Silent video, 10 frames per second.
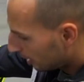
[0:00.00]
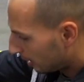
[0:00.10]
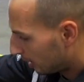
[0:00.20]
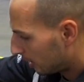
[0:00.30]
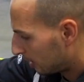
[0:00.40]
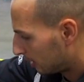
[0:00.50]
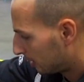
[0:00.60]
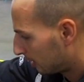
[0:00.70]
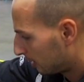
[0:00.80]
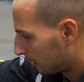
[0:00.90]
and
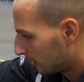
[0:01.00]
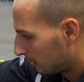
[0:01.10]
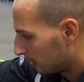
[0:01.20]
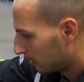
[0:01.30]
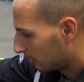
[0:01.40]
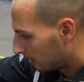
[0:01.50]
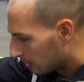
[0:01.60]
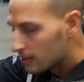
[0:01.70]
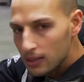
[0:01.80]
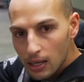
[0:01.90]

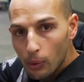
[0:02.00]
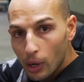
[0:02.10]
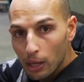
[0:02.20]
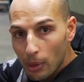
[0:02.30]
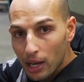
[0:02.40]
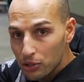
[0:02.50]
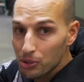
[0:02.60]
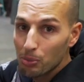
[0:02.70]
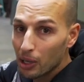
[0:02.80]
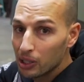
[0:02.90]
this is how I
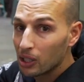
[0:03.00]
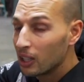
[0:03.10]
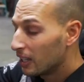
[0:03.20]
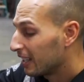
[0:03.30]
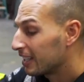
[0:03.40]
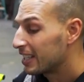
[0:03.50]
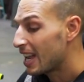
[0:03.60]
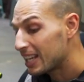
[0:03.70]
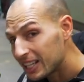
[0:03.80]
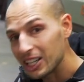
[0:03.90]
imagined, but
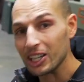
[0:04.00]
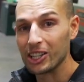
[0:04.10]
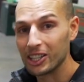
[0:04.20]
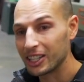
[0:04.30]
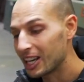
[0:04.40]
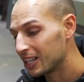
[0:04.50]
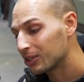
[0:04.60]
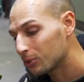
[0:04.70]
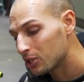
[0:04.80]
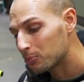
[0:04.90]
getting here, getting
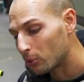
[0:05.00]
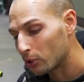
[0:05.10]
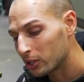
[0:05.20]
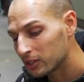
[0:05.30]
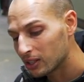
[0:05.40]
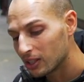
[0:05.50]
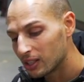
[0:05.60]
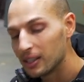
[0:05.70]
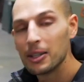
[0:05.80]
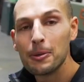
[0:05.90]
to this point,
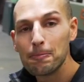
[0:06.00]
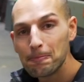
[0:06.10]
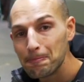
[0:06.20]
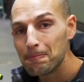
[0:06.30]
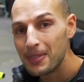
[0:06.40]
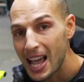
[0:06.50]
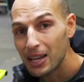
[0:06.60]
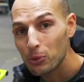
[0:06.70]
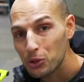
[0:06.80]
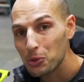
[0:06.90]

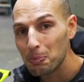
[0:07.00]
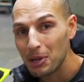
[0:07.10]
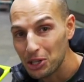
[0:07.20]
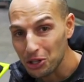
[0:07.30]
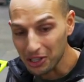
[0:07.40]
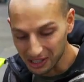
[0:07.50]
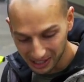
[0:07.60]
that was a mission.